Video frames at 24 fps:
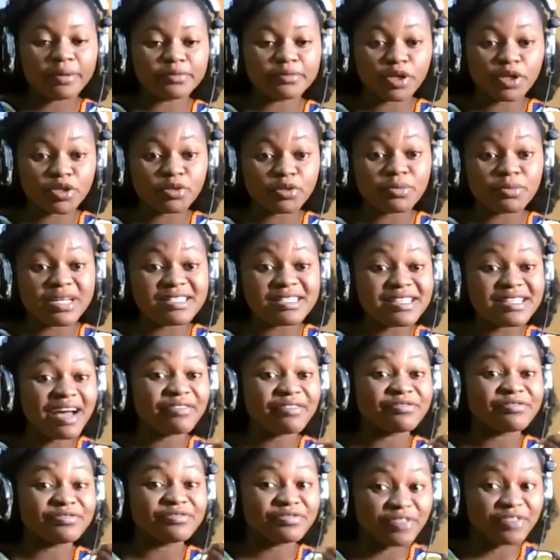documents
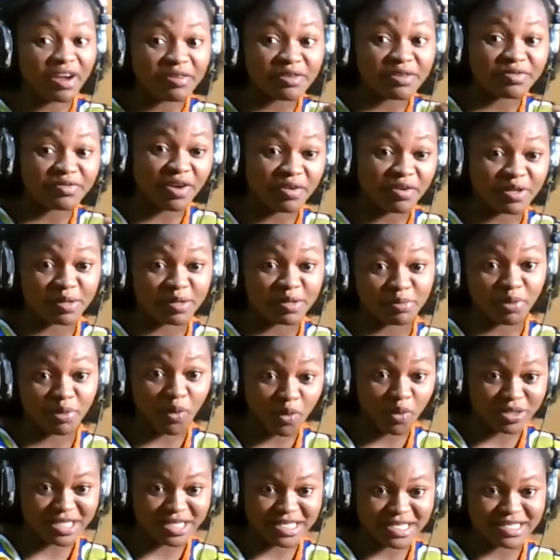are very, very
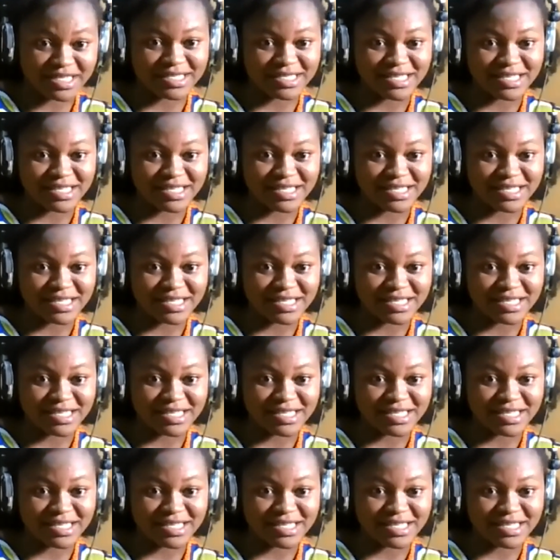important.